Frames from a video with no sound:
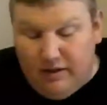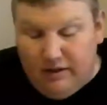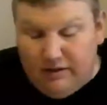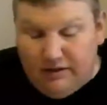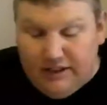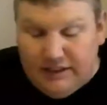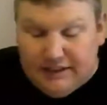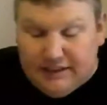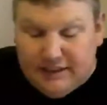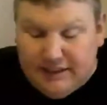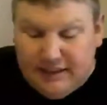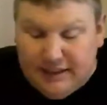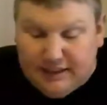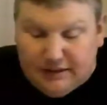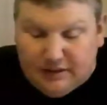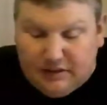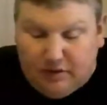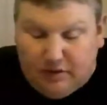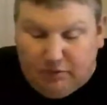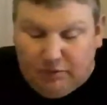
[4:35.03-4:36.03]
DC
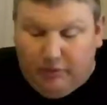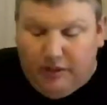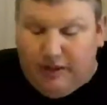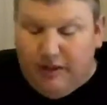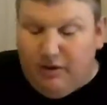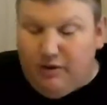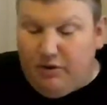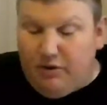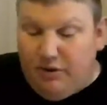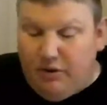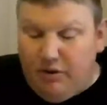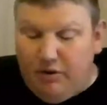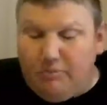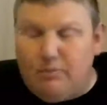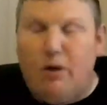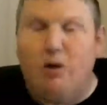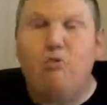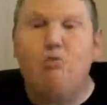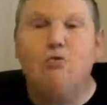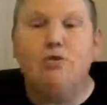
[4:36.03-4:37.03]
is 3-0 at home,
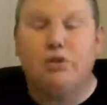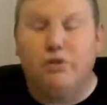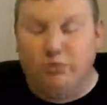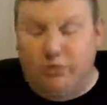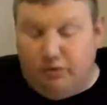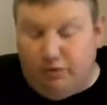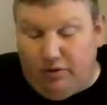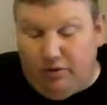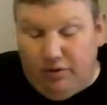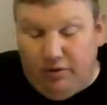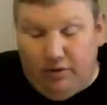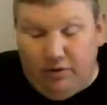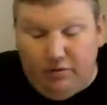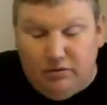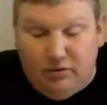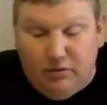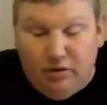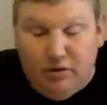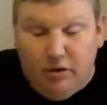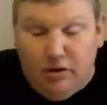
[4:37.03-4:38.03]
0-2 on the
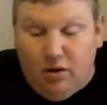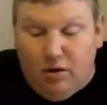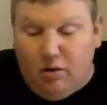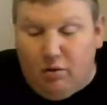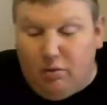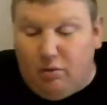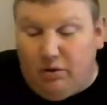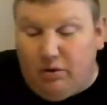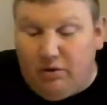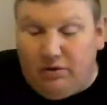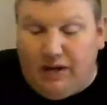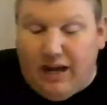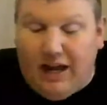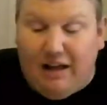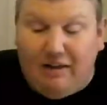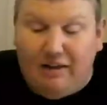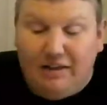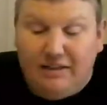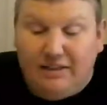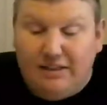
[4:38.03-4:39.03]
road. While
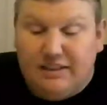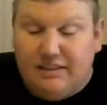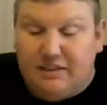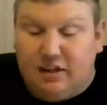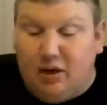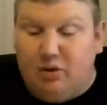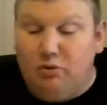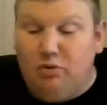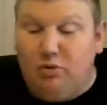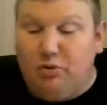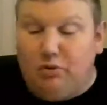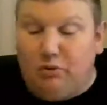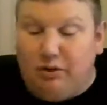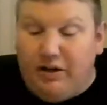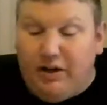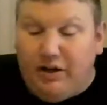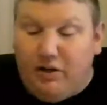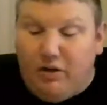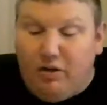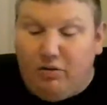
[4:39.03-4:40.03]
Dallas is
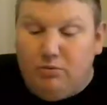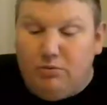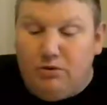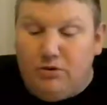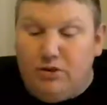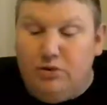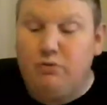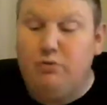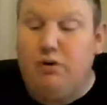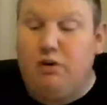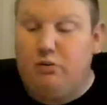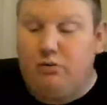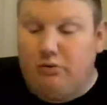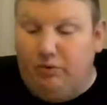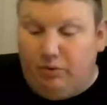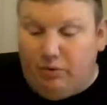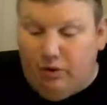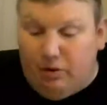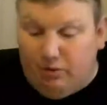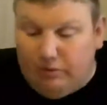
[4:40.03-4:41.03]
0-3 at home and 2-0 on
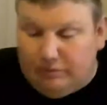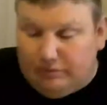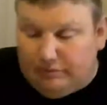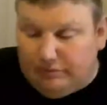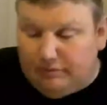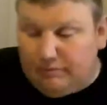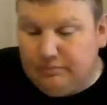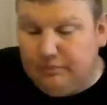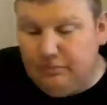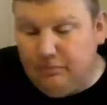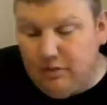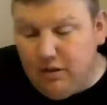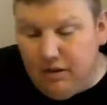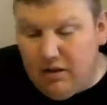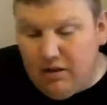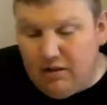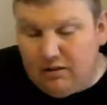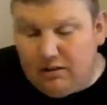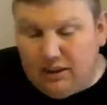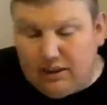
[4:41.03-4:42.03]
the road.
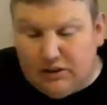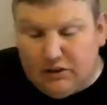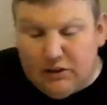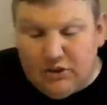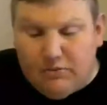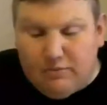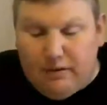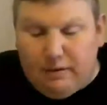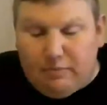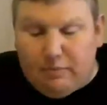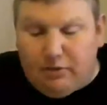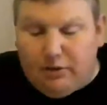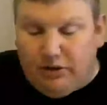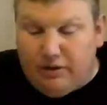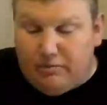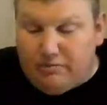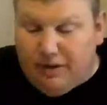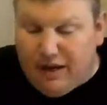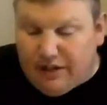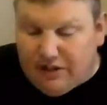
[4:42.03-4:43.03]
This actually should be a pretty
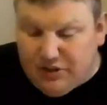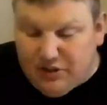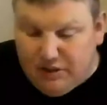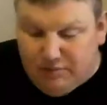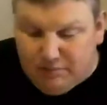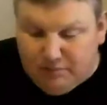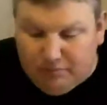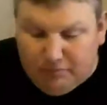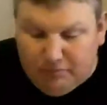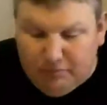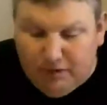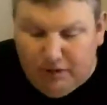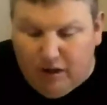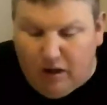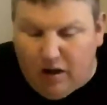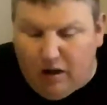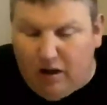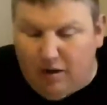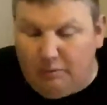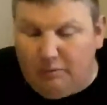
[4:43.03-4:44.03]
good matchup.
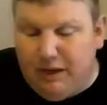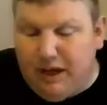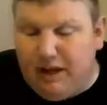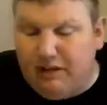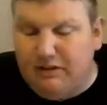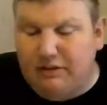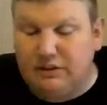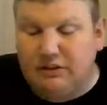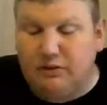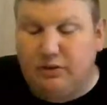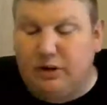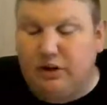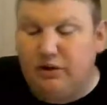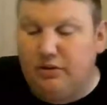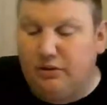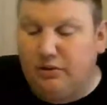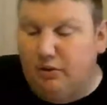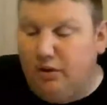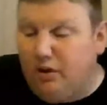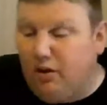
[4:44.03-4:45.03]
Dallas is great
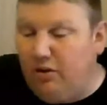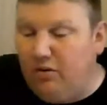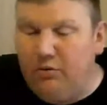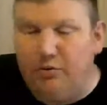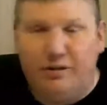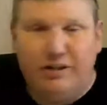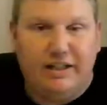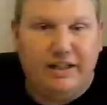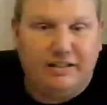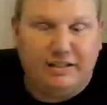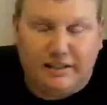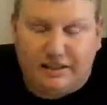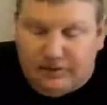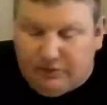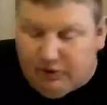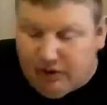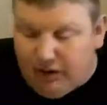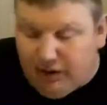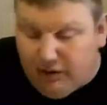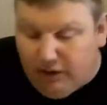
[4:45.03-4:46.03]
on the road, but DC is
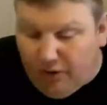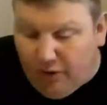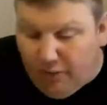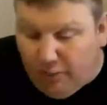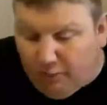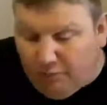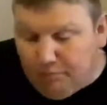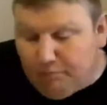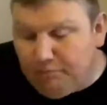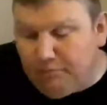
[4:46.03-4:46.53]
great at home.